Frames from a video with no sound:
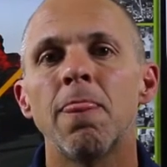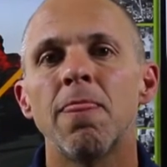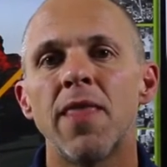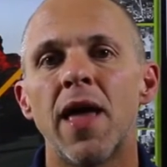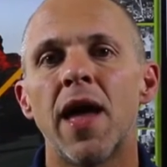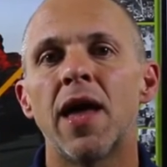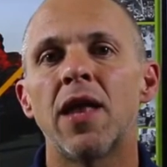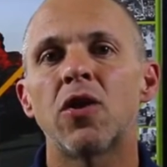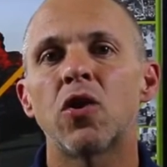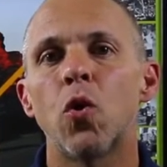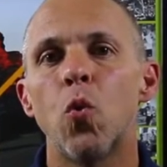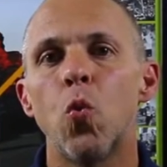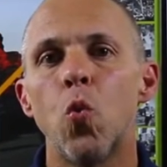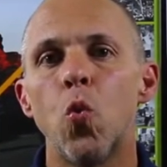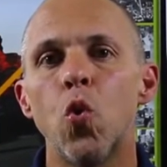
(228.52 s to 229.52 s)

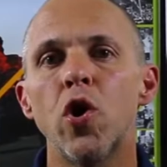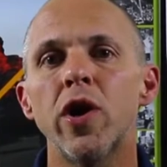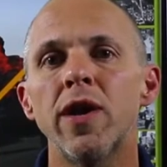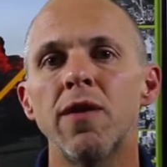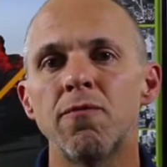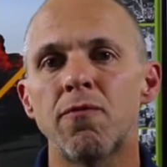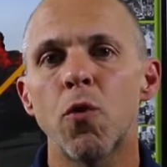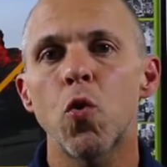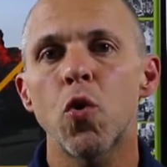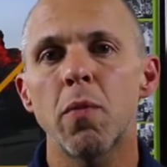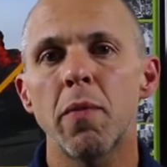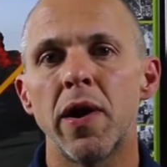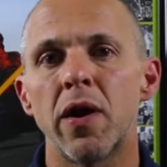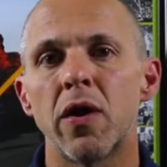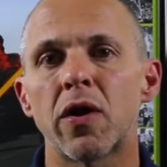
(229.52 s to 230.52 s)
that one in four
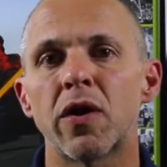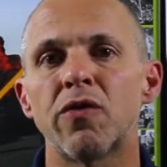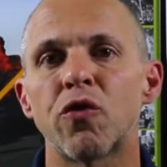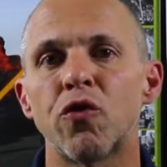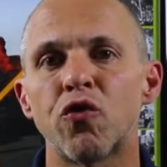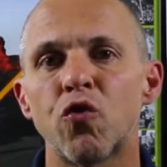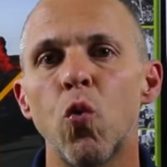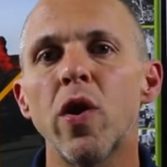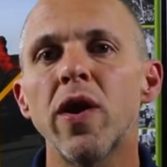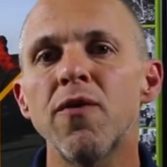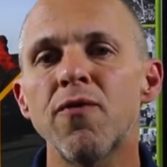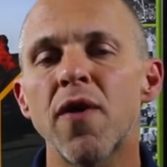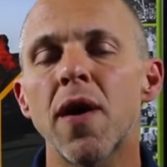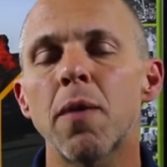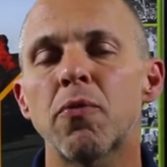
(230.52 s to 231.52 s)
Americans or
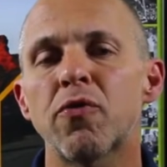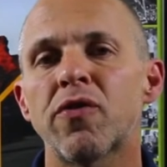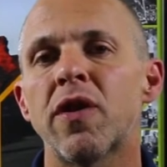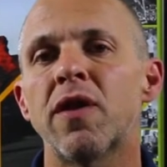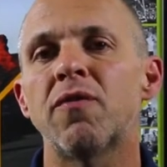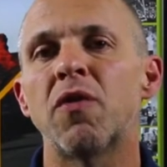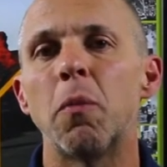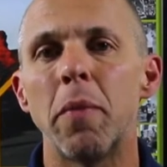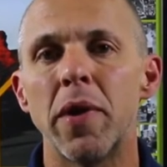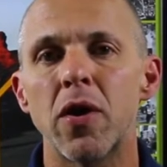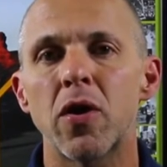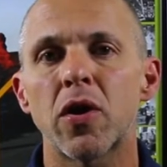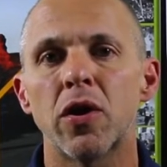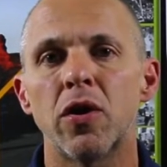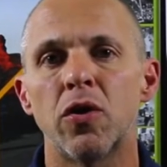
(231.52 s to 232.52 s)
25% of
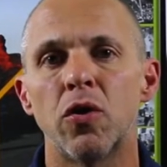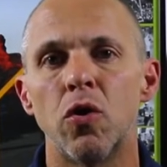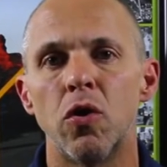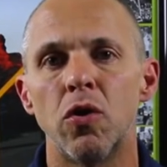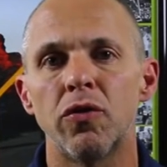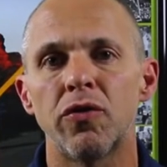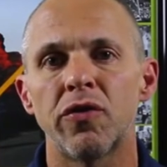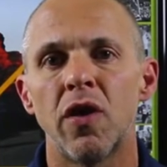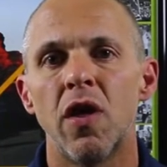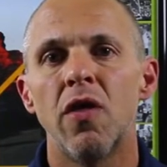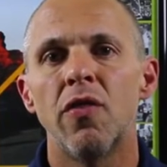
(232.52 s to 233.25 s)
American adults,